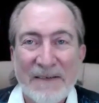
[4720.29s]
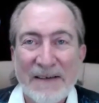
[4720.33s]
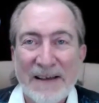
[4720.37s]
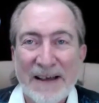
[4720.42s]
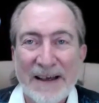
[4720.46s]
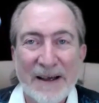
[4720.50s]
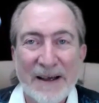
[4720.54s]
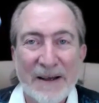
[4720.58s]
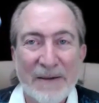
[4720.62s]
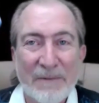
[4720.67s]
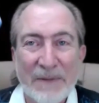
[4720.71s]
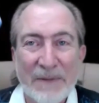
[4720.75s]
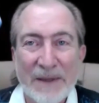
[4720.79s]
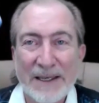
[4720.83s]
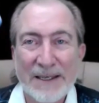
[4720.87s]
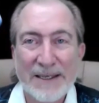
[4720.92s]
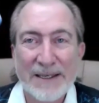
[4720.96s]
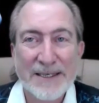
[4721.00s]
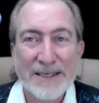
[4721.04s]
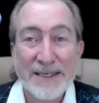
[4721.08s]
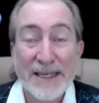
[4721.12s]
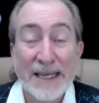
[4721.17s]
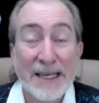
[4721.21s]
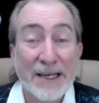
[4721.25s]
uh, a
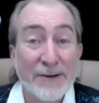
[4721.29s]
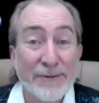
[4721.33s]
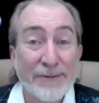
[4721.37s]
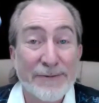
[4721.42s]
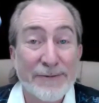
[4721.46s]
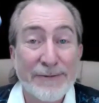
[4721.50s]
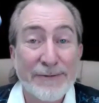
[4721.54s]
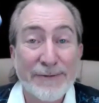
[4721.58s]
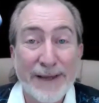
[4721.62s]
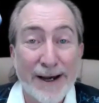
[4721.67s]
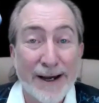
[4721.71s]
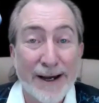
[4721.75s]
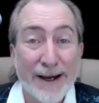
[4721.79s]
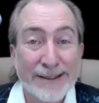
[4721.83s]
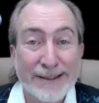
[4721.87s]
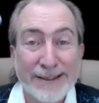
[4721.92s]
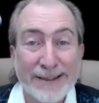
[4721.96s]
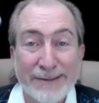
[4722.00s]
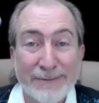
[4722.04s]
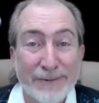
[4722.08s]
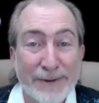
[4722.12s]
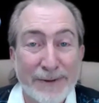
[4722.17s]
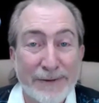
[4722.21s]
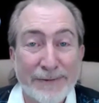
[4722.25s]
state of
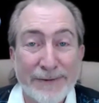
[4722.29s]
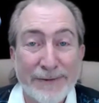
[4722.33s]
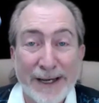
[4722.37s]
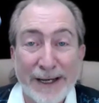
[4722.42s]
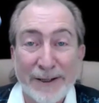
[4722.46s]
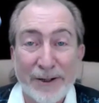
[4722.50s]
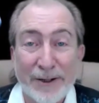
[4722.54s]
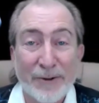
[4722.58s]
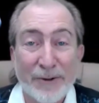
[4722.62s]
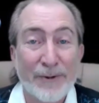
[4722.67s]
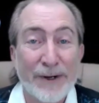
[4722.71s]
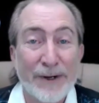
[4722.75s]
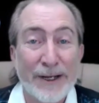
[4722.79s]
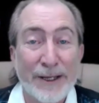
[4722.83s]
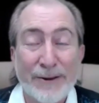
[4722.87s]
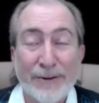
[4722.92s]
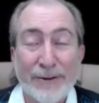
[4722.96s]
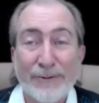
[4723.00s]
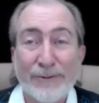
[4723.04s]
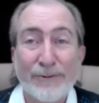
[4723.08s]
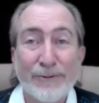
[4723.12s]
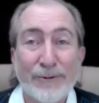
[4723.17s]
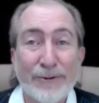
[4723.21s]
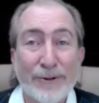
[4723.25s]
flux and we found our way
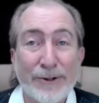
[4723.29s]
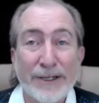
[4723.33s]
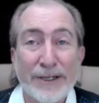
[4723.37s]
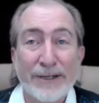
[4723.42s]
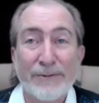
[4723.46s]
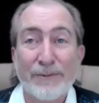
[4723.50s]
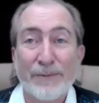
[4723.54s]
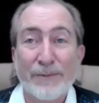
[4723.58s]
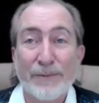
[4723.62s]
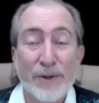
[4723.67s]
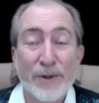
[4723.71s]
through it.